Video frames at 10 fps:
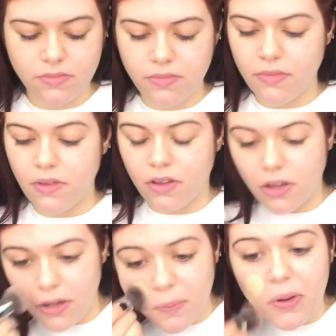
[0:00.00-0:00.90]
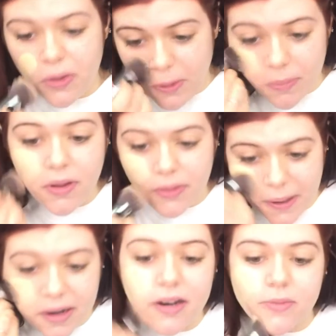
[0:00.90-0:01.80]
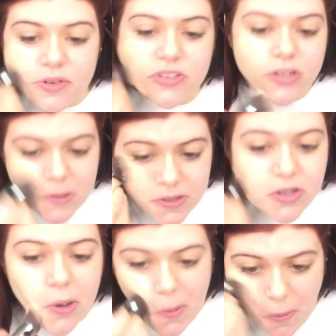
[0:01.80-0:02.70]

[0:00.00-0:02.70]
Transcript: I'm gonna put some on there, and I'm just gonna start